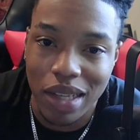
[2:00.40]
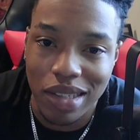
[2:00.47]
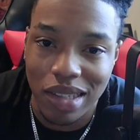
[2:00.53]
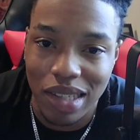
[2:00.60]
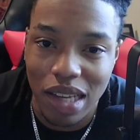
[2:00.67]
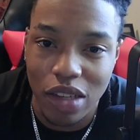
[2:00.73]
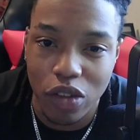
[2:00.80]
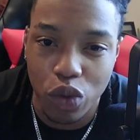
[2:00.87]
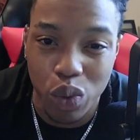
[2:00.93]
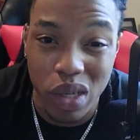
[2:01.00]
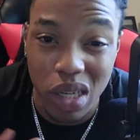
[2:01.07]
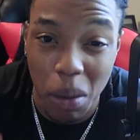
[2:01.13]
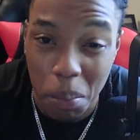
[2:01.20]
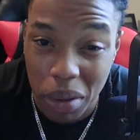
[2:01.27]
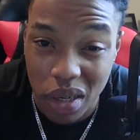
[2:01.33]
says
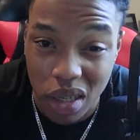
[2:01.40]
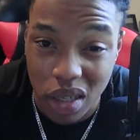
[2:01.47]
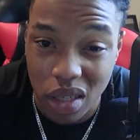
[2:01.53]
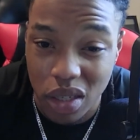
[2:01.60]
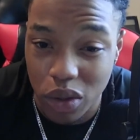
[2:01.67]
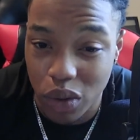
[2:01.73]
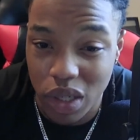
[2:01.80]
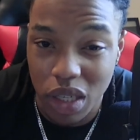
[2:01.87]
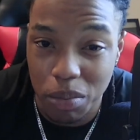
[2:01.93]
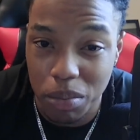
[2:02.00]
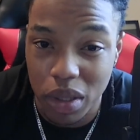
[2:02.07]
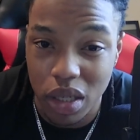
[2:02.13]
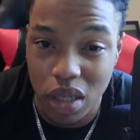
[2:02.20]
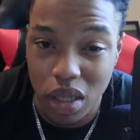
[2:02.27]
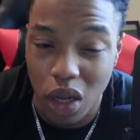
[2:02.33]
read a book, read a
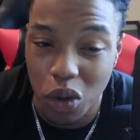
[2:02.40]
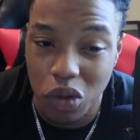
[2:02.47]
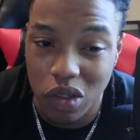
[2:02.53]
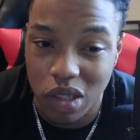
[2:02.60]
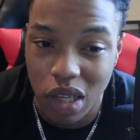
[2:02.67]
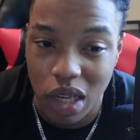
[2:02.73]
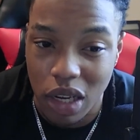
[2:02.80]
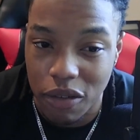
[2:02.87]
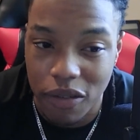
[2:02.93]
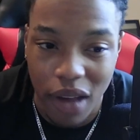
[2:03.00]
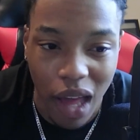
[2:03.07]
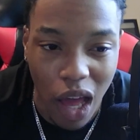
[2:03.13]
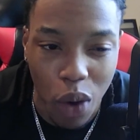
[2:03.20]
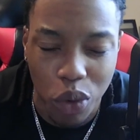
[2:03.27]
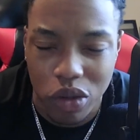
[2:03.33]
book, go study for
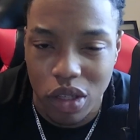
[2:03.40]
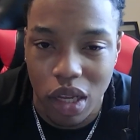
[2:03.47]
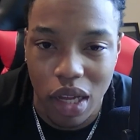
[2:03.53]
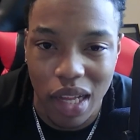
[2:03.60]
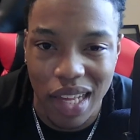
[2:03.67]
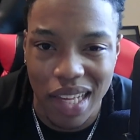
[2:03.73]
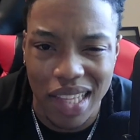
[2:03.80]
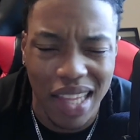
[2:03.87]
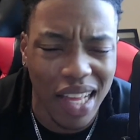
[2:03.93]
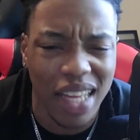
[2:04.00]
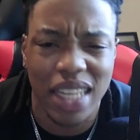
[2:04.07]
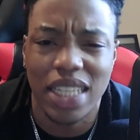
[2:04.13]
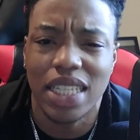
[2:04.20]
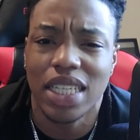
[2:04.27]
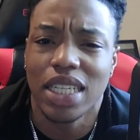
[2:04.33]
hours on end.
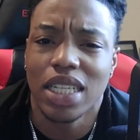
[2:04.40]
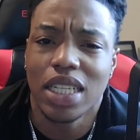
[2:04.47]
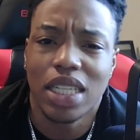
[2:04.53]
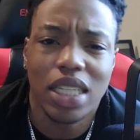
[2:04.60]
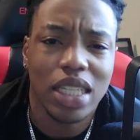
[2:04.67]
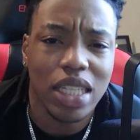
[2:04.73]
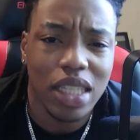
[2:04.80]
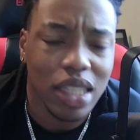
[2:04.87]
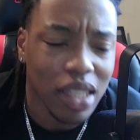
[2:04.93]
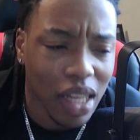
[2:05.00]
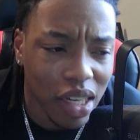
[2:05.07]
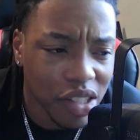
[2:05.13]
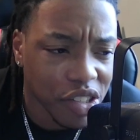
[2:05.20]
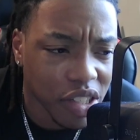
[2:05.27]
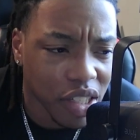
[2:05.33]
Like
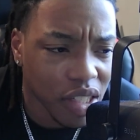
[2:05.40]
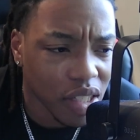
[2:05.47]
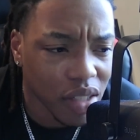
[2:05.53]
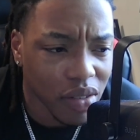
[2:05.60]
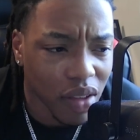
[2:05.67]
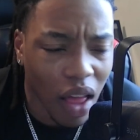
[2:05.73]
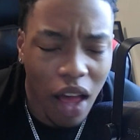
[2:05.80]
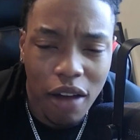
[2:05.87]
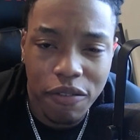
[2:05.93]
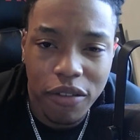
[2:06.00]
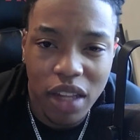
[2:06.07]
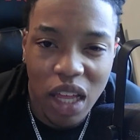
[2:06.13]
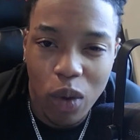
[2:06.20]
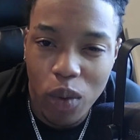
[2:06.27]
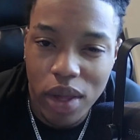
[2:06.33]
that shit I feel
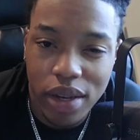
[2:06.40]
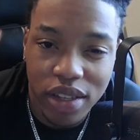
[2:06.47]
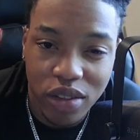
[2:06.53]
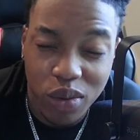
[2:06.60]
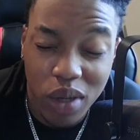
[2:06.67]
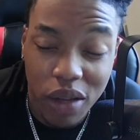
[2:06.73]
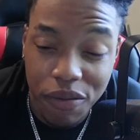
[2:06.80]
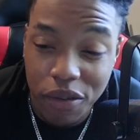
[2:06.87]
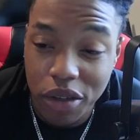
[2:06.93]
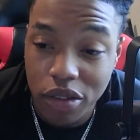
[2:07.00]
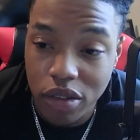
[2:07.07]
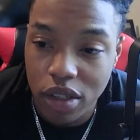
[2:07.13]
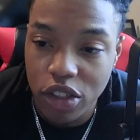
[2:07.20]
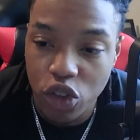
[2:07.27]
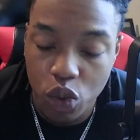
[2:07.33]
like we in the 21st
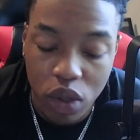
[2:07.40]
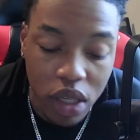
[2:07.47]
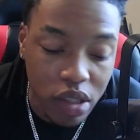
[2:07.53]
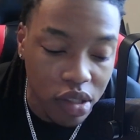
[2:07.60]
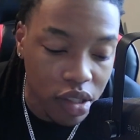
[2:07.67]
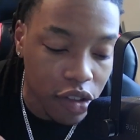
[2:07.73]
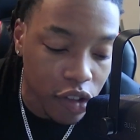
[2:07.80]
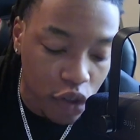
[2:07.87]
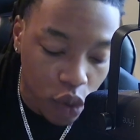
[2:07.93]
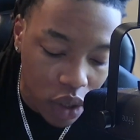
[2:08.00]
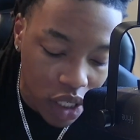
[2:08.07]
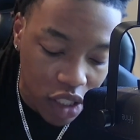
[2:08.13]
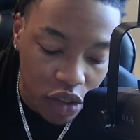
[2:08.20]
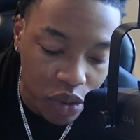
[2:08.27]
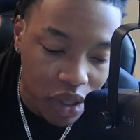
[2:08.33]
century. We is in
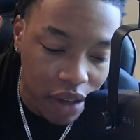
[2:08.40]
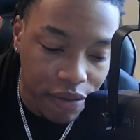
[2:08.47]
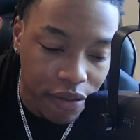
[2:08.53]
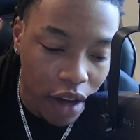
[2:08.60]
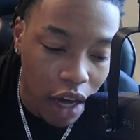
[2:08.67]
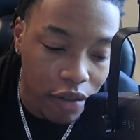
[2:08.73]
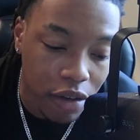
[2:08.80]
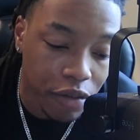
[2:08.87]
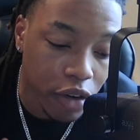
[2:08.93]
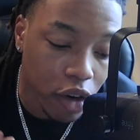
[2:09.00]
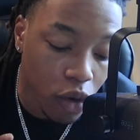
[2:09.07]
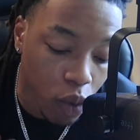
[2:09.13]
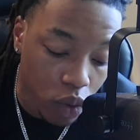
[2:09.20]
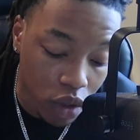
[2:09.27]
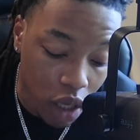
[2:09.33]
2025. If
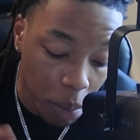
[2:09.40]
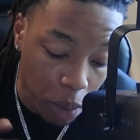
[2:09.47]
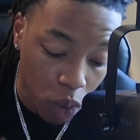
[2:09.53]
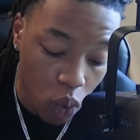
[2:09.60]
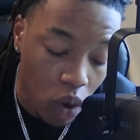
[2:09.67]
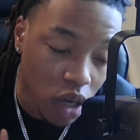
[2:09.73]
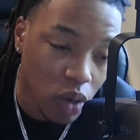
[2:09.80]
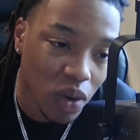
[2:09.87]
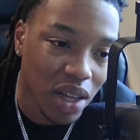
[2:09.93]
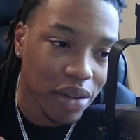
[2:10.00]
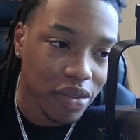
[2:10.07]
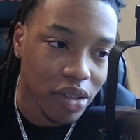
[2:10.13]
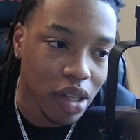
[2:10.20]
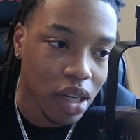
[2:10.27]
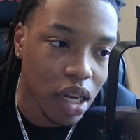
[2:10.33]
your number one way
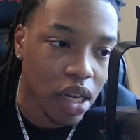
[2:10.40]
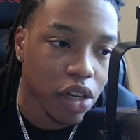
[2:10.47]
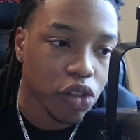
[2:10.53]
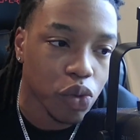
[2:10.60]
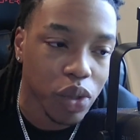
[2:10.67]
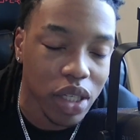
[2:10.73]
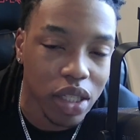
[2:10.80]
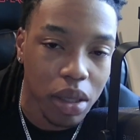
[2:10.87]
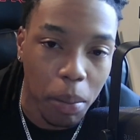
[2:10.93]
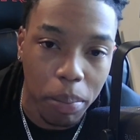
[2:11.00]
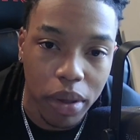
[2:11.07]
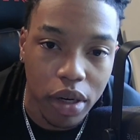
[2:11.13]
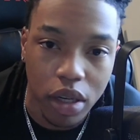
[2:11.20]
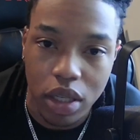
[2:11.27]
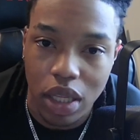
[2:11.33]
of studying is reading a
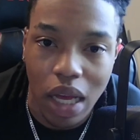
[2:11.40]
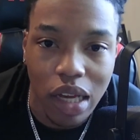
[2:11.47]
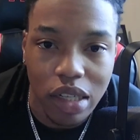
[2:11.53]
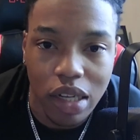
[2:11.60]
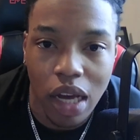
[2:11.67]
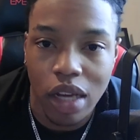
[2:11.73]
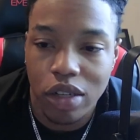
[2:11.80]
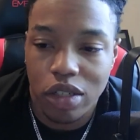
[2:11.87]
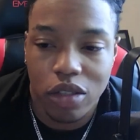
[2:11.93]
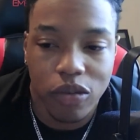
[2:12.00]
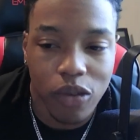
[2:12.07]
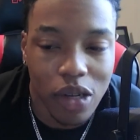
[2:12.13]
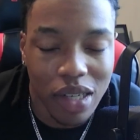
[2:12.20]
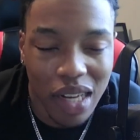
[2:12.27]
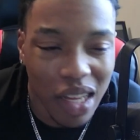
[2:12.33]
book, I, I just
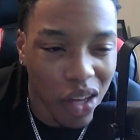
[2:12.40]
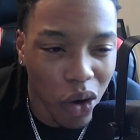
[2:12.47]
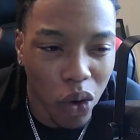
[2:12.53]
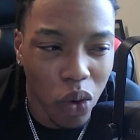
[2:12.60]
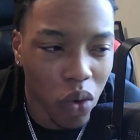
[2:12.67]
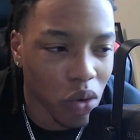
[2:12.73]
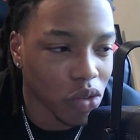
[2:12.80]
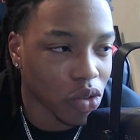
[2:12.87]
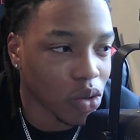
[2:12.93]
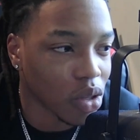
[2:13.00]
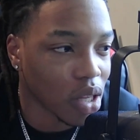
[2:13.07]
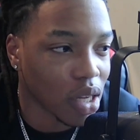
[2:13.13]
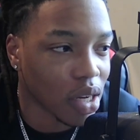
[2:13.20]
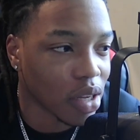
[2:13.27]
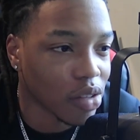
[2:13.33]
found that old school.
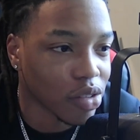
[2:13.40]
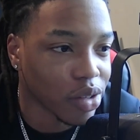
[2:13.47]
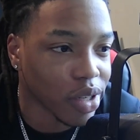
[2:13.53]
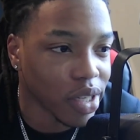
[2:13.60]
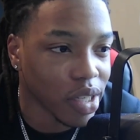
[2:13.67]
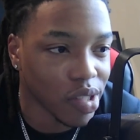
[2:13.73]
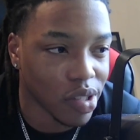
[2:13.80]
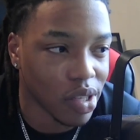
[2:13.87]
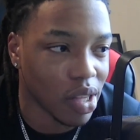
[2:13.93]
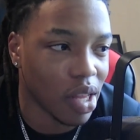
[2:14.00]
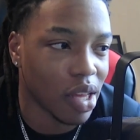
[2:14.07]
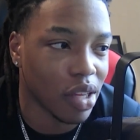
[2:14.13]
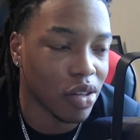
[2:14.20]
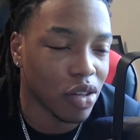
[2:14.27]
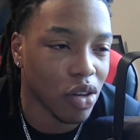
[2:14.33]
Like that's crazy.
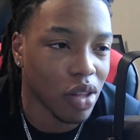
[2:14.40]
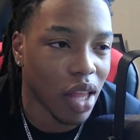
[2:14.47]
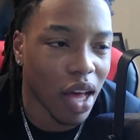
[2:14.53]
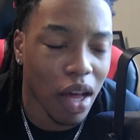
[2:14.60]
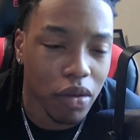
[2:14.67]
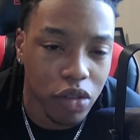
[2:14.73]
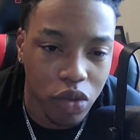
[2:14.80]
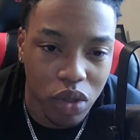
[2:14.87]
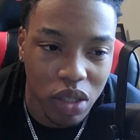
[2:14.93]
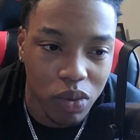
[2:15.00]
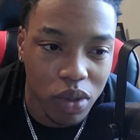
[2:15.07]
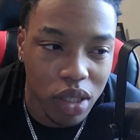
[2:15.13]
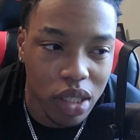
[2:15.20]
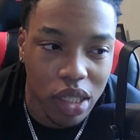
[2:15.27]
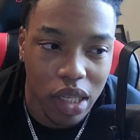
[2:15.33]
Like you know, like I'm
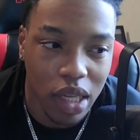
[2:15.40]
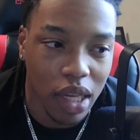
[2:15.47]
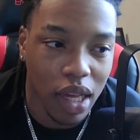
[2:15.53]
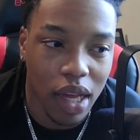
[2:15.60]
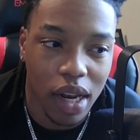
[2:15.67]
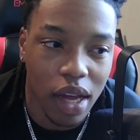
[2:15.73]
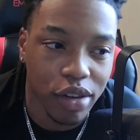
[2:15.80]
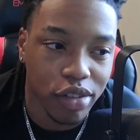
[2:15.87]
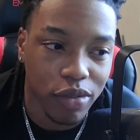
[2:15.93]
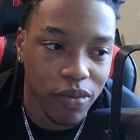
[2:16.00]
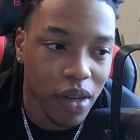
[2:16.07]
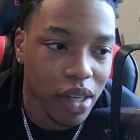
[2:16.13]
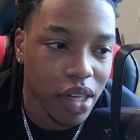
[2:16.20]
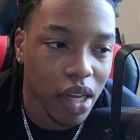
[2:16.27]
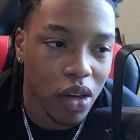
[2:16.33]
21 and I just
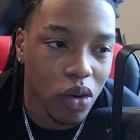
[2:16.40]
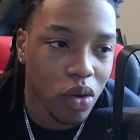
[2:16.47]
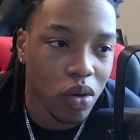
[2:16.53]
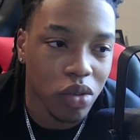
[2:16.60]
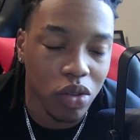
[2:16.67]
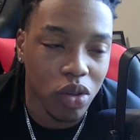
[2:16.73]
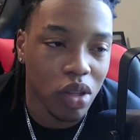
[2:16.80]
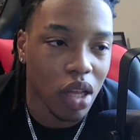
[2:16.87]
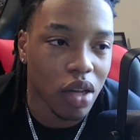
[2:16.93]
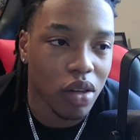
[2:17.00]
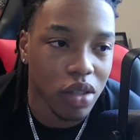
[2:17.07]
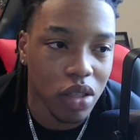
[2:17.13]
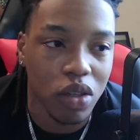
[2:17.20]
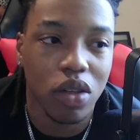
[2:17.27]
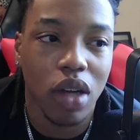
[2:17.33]
find that old school. I
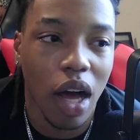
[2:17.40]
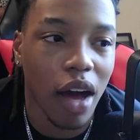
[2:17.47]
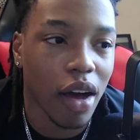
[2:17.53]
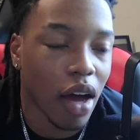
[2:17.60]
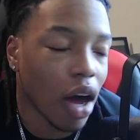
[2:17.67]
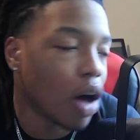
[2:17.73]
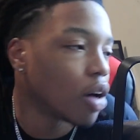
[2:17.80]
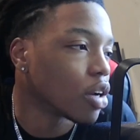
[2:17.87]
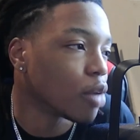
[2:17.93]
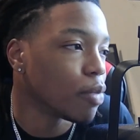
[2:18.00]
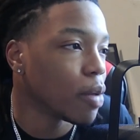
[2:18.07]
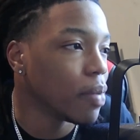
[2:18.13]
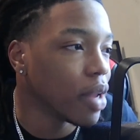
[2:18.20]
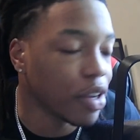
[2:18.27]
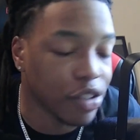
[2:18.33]
don't know. I, I don't know.
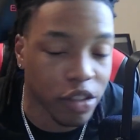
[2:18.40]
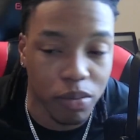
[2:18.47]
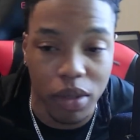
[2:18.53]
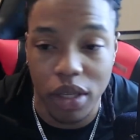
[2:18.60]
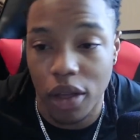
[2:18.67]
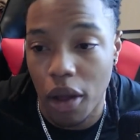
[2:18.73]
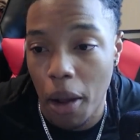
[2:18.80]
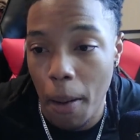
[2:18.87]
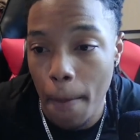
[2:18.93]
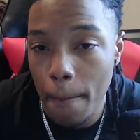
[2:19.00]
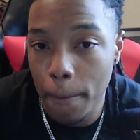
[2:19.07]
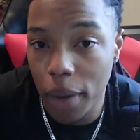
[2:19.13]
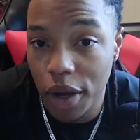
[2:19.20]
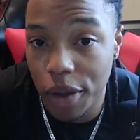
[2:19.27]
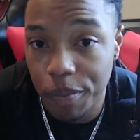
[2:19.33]
Maybe that's just me.
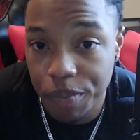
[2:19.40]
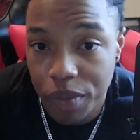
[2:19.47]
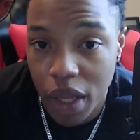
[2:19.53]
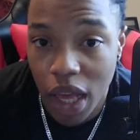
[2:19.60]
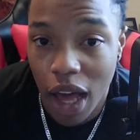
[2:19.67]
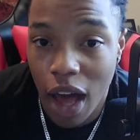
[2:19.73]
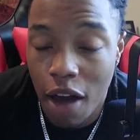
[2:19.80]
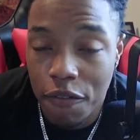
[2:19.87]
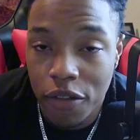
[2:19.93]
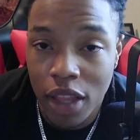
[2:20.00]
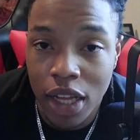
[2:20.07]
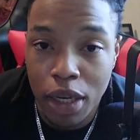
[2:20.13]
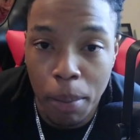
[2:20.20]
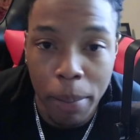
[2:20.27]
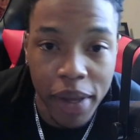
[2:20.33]
But I feel
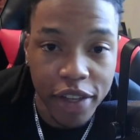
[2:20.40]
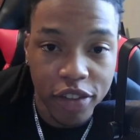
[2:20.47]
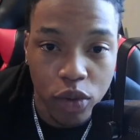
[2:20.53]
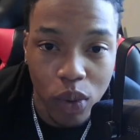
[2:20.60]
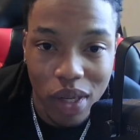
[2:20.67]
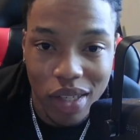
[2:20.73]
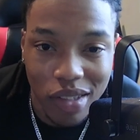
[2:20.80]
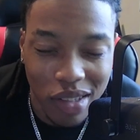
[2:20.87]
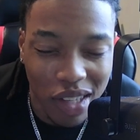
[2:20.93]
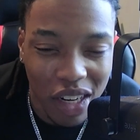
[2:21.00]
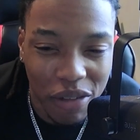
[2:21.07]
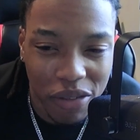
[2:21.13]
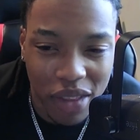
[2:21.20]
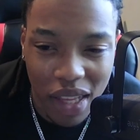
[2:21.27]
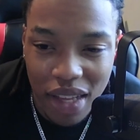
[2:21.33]
like the best way to
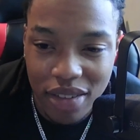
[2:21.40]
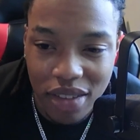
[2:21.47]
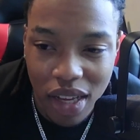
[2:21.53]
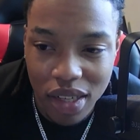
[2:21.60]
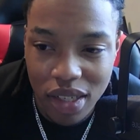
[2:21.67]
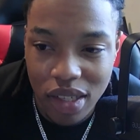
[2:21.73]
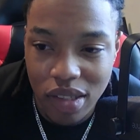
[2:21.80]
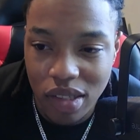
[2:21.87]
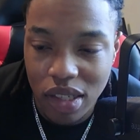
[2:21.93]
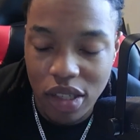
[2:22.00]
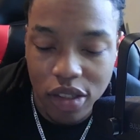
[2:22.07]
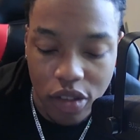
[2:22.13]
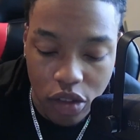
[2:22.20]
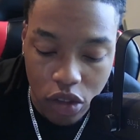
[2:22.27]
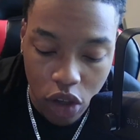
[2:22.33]
study for things like this
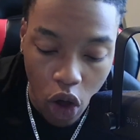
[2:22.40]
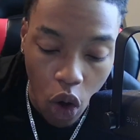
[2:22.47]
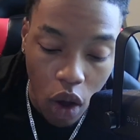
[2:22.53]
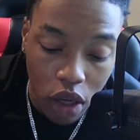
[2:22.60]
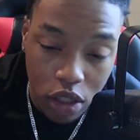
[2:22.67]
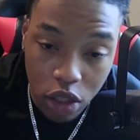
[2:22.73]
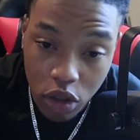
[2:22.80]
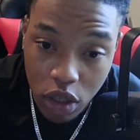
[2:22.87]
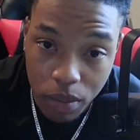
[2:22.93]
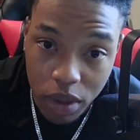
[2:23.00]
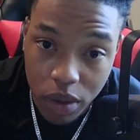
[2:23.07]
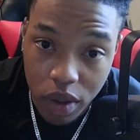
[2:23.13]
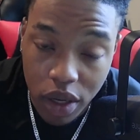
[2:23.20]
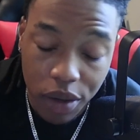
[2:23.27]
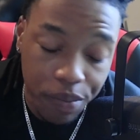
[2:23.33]
is go on
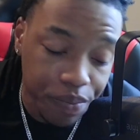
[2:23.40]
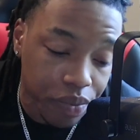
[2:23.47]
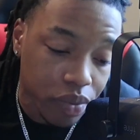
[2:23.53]
Udemy, right?